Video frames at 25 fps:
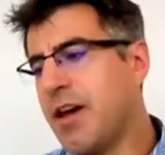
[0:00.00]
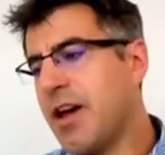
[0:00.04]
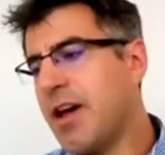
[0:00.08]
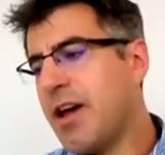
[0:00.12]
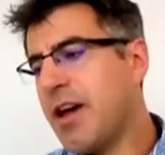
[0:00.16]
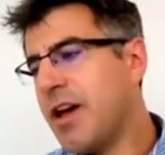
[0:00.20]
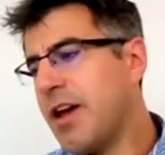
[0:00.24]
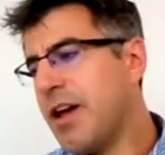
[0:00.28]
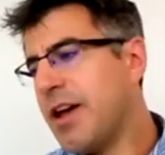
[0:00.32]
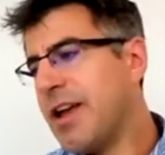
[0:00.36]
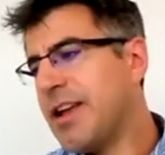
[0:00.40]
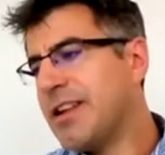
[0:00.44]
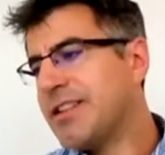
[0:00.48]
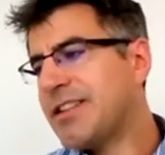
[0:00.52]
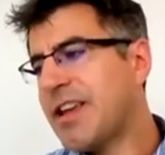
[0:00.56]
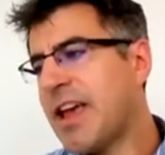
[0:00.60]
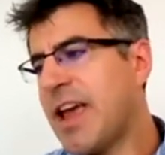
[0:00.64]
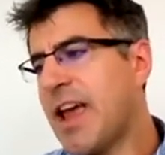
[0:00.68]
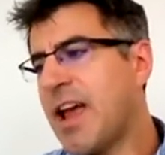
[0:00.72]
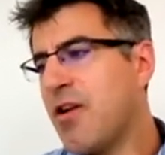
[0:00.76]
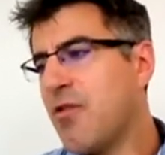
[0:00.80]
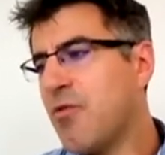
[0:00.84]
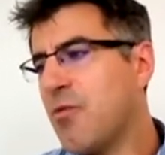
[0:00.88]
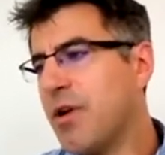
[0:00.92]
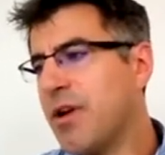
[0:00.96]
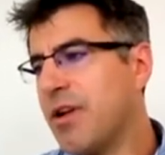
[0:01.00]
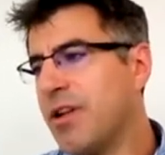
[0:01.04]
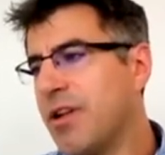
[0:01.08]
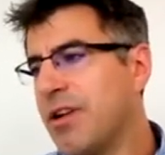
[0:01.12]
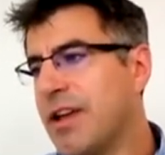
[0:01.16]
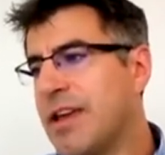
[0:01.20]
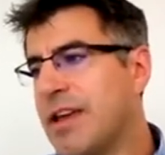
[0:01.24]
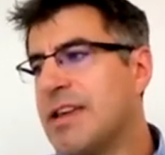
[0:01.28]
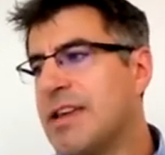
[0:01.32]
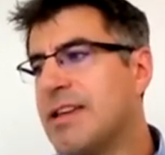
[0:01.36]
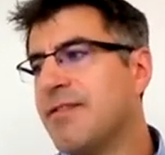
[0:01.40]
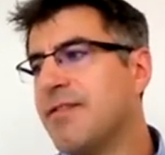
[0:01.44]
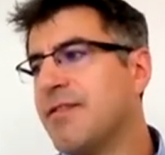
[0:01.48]
Uh, it's how
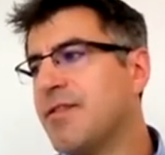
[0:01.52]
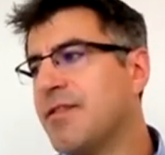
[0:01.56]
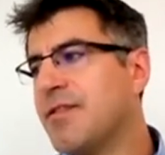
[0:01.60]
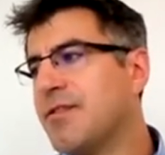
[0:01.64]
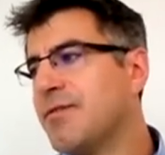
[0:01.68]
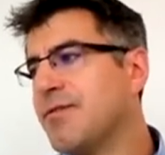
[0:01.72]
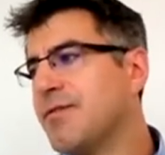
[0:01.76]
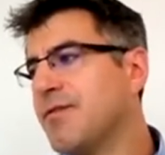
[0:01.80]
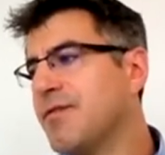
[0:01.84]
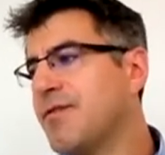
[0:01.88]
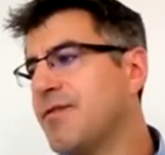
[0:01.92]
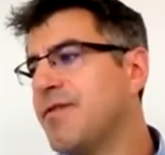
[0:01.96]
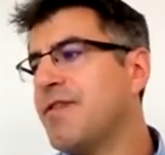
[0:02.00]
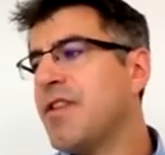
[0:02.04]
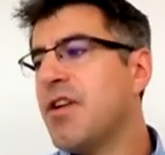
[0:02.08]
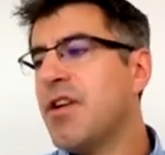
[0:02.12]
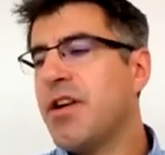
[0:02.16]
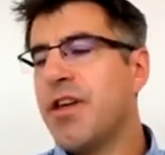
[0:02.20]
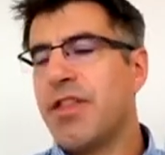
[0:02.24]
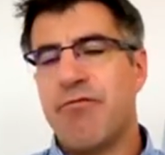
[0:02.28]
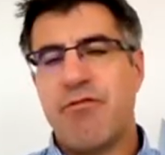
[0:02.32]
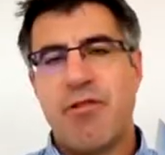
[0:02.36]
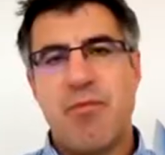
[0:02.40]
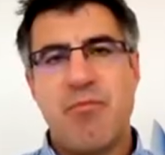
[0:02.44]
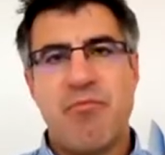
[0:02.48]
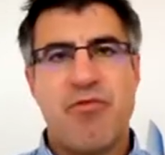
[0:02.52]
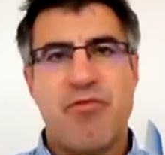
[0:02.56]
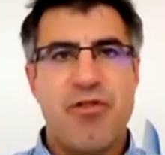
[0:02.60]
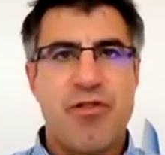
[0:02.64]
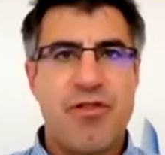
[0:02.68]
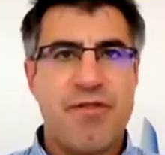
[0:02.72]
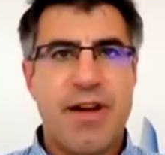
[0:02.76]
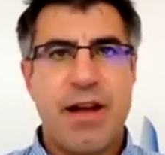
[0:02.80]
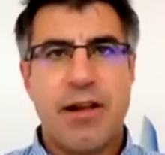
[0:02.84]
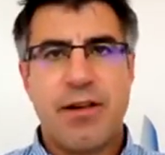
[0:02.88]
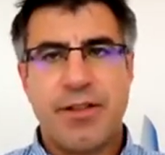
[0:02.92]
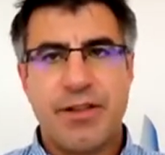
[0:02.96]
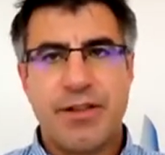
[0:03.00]
we'll even further
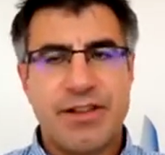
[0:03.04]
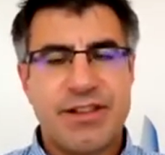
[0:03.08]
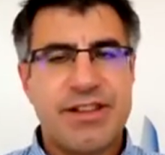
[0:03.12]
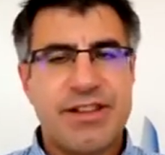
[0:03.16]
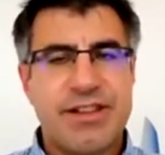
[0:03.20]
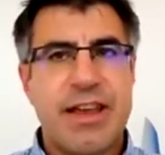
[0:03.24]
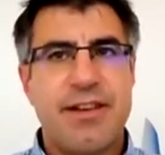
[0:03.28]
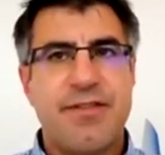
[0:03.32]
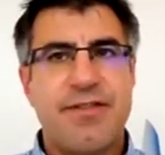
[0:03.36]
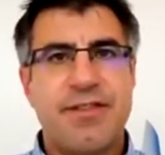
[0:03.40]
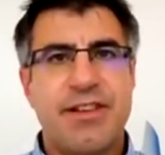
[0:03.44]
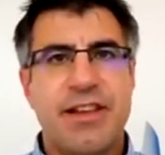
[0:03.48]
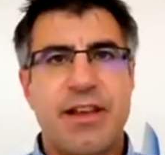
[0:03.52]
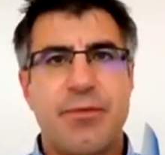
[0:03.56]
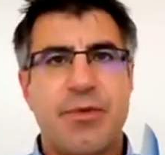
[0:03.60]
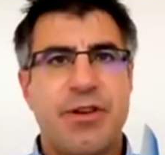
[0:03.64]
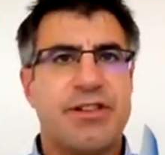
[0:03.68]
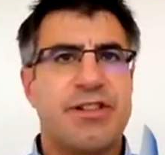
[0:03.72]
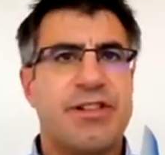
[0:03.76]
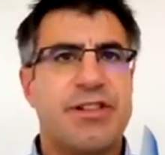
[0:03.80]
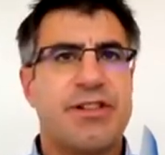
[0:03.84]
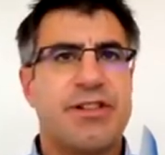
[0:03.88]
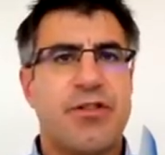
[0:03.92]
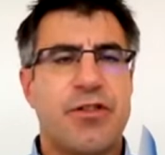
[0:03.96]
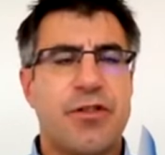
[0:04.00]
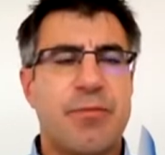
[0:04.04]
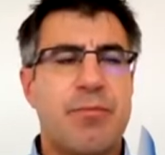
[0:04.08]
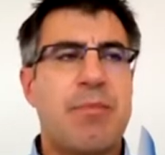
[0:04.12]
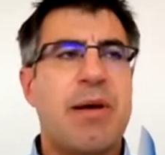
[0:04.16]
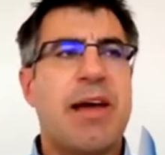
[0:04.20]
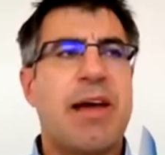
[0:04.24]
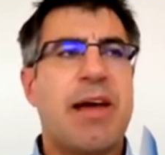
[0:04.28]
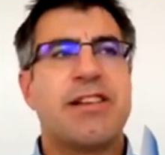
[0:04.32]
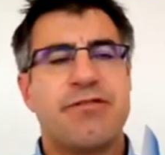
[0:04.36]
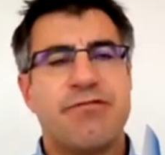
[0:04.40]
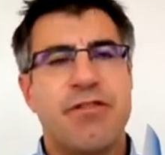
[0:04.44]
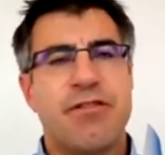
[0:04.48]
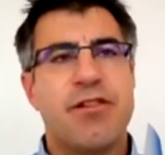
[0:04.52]
improve health and safety, which has gotten
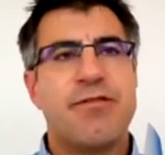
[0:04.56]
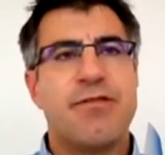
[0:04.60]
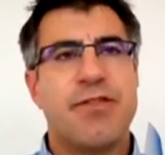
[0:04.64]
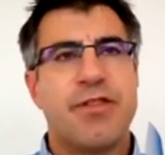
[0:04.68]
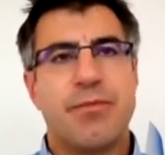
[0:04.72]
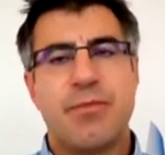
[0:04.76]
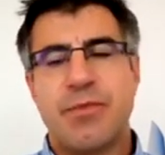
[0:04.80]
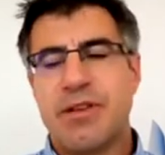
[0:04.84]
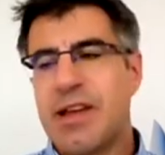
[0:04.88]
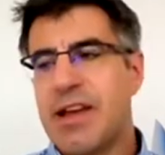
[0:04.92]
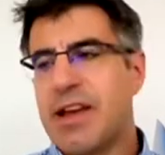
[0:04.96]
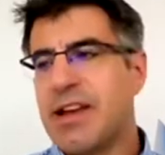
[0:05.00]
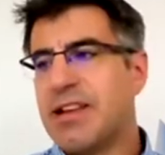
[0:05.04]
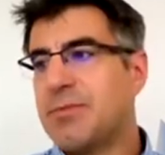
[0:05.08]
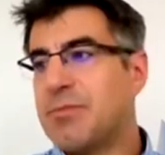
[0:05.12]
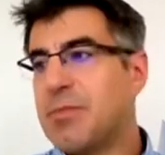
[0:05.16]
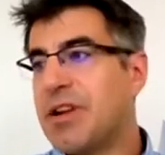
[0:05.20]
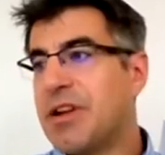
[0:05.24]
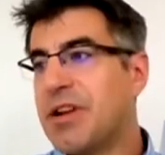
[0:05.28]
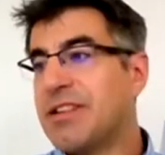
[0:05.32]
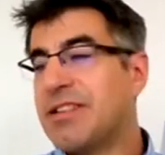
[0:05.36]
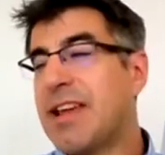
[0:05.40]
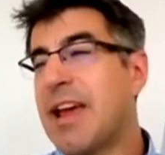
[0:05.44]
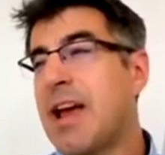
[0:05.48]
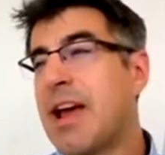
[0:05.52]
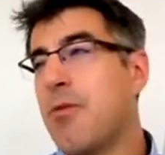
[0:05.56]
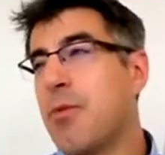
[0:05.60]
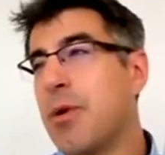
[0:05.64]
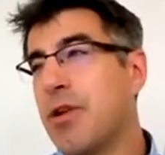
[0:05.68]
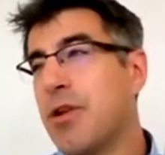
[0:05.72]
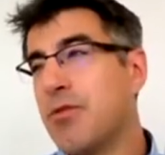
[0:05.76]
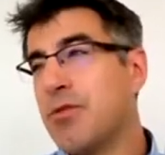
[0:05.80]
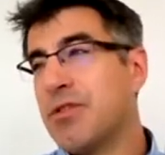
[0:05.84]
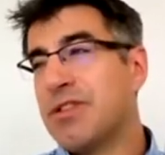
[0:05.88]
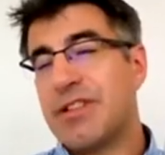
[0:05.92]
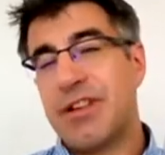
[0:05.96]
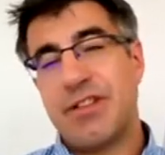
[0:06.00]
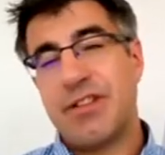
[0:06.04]
better over years, but it's how
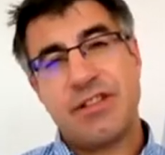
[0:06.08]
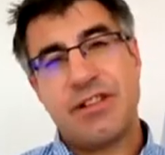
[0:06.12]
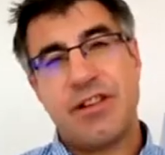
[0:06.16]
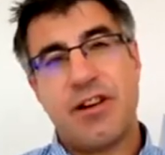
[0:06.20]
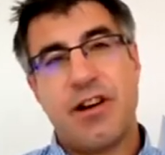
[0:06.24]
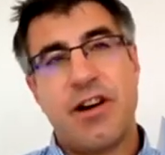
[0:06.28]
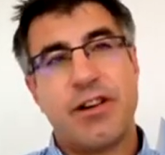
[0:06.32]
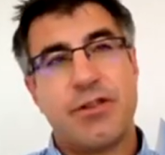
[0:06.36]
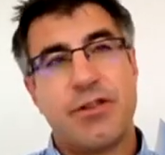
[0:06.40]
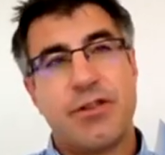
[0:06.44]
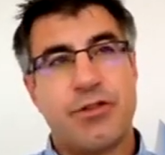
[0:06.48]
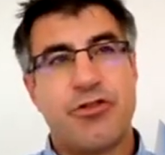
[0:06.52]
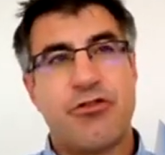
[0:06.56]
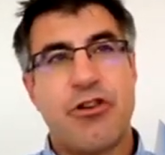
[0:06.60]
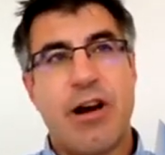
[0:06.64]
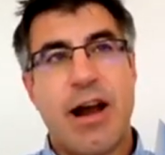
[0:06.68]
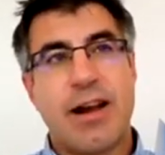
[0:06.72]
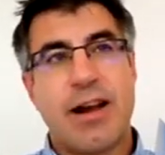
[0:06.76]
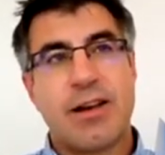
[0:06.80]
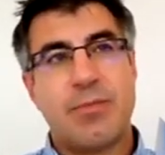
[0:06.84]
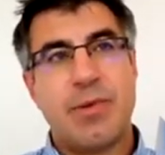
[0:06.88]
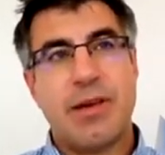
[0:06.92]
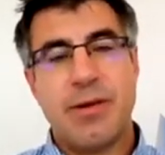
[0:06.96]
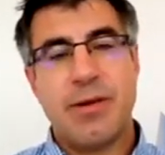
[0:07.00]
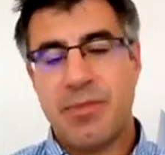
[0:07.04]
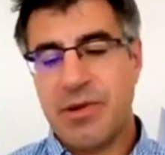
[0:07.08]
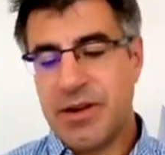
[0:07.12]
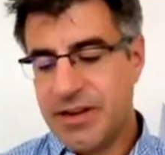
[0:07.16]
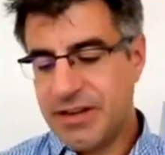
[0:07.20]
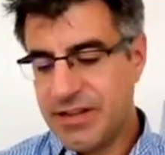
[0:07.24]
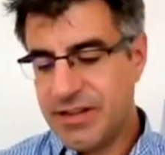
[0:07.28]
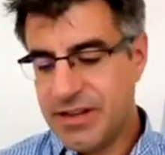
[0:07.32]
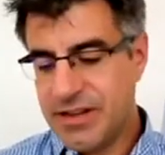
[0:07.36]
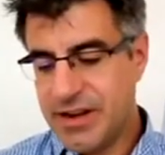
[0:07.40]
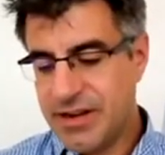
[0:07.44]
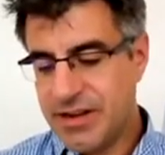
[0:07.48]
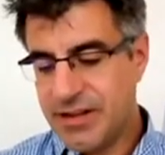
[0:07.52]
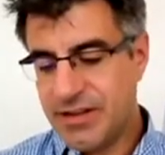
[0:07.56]
we'll also start to attract people
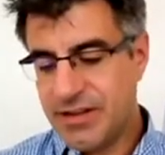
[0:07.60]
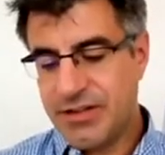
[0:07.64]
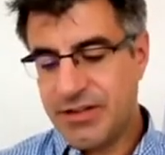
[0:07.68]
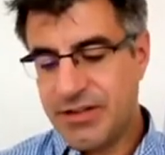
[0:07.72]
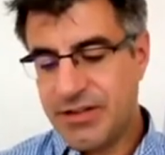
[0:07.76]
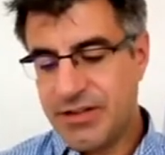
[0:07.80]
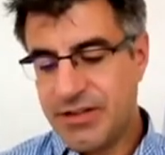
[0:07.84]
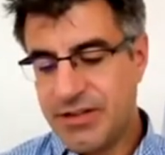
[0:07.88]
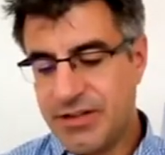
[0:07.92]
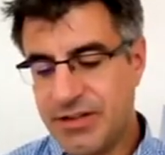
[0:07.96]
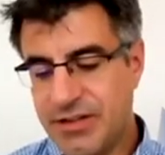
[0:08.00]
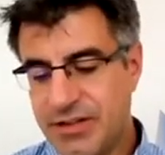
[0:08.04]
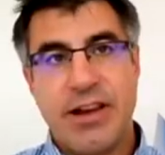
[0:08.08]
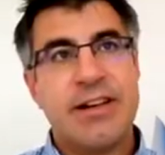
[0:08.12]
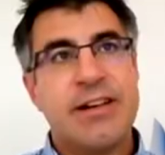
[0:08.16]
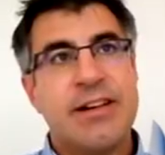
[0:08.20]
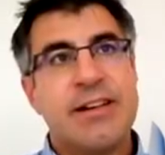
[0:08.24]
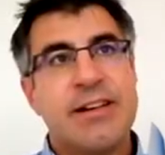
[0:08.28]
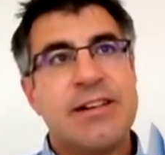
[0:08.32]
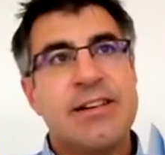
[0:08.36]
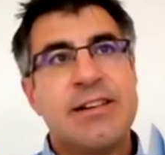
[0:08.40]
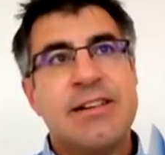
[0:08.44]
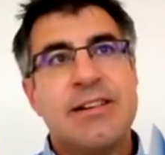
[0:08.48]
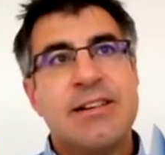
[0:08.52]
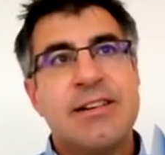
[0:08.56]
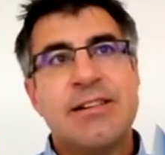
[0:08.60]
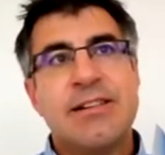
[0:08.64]
into the industry.